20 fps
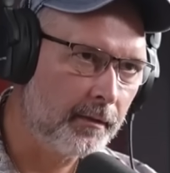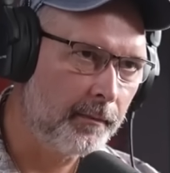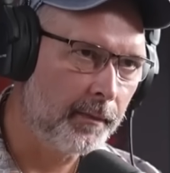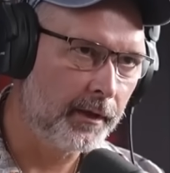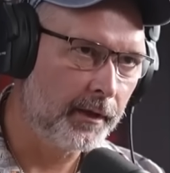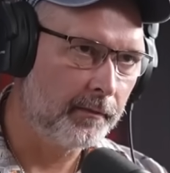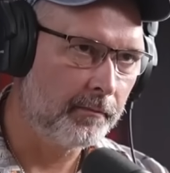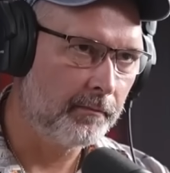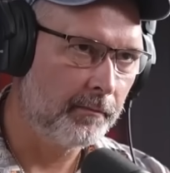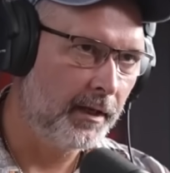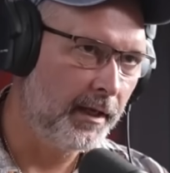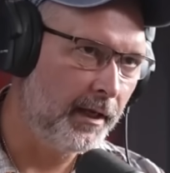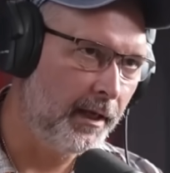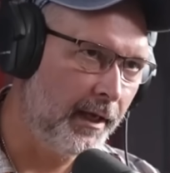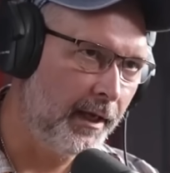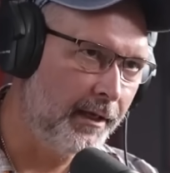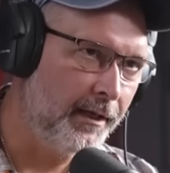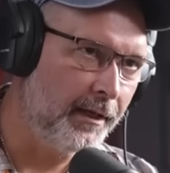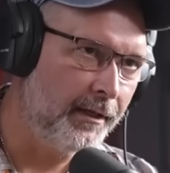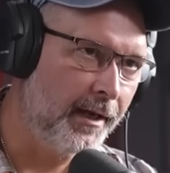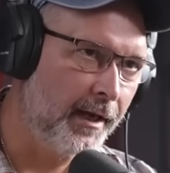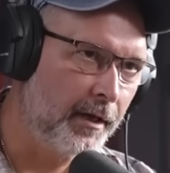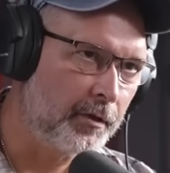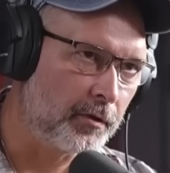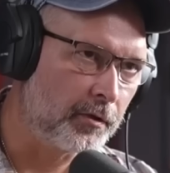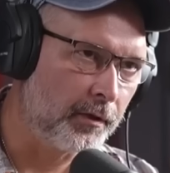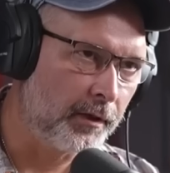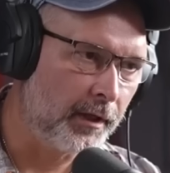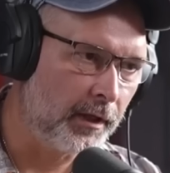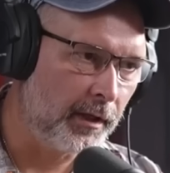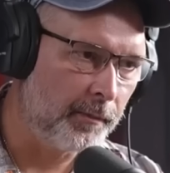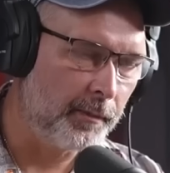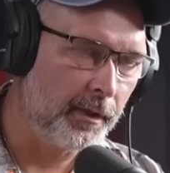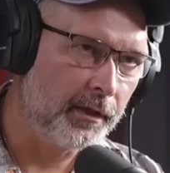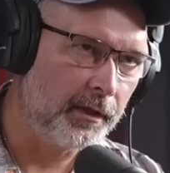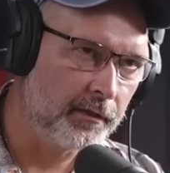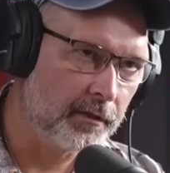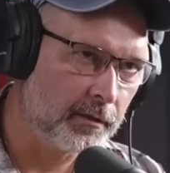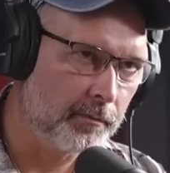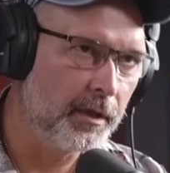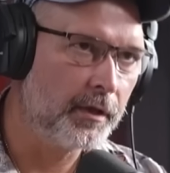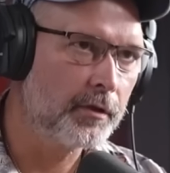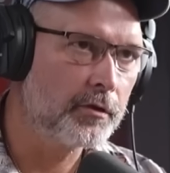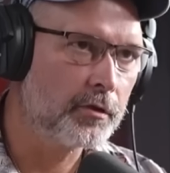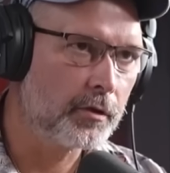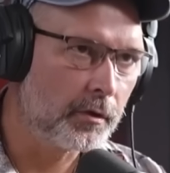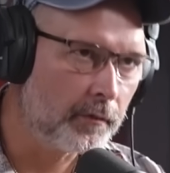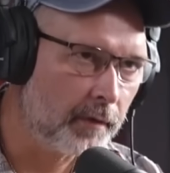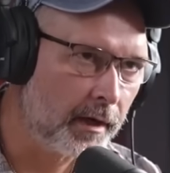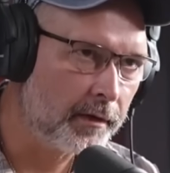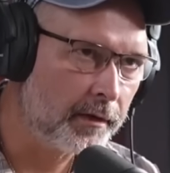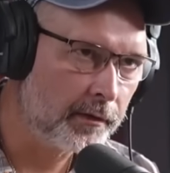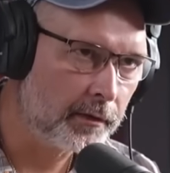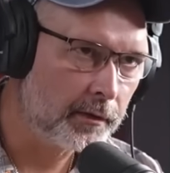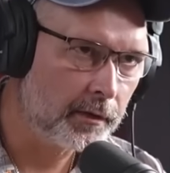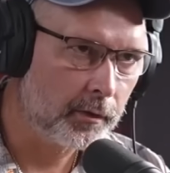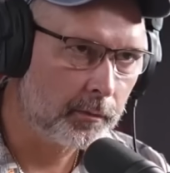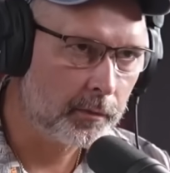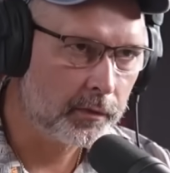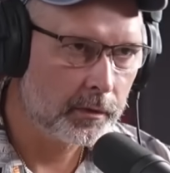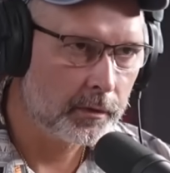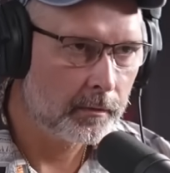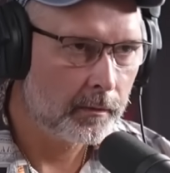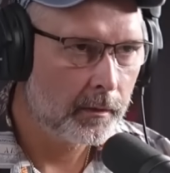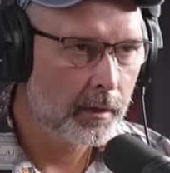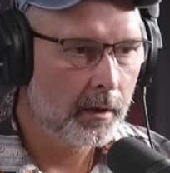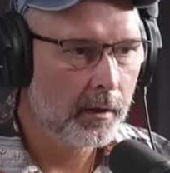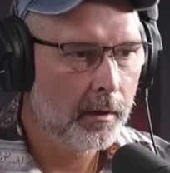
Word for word: But any natural element is a mixture of isotopes, mm -hmm.